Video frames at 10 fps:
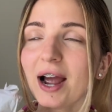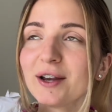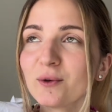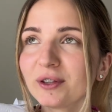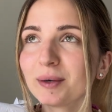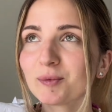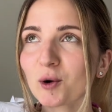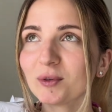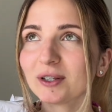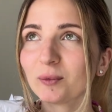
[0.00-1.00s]
I know that I
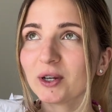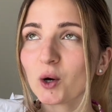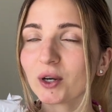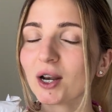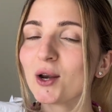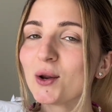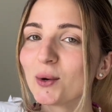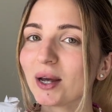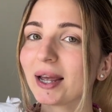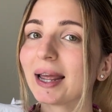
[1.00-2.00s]
promised that we're gonna
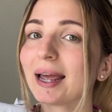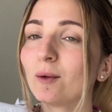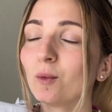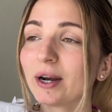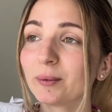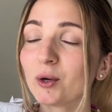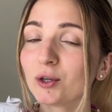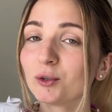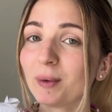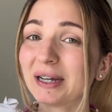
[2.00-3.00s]
look what are we going
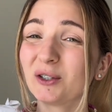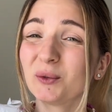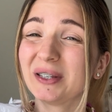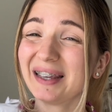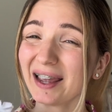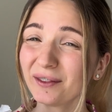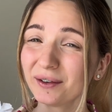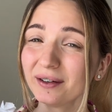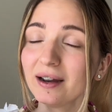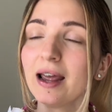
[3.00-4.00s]
to buy
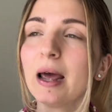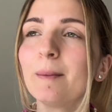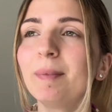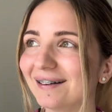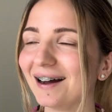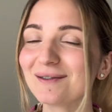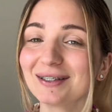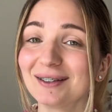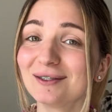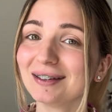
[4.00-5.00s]
together, but I
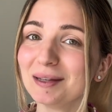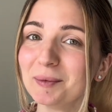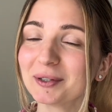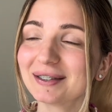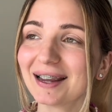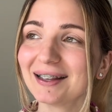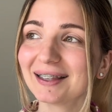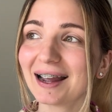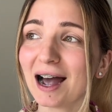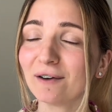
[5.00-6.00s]
received an email saying that
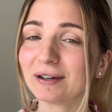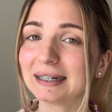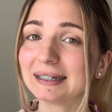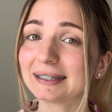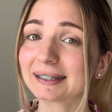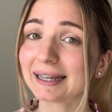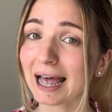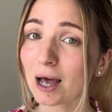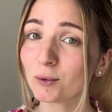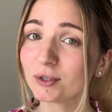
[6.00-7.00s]
I have a
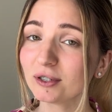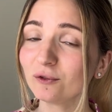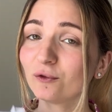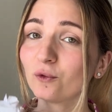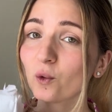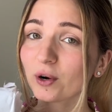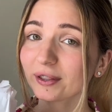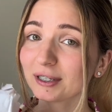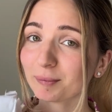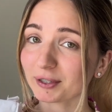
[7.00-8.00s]
discount for
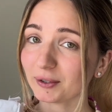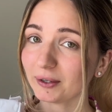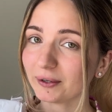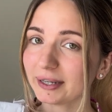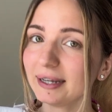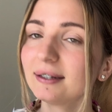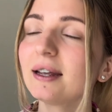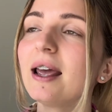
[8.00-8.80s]
this particular kit,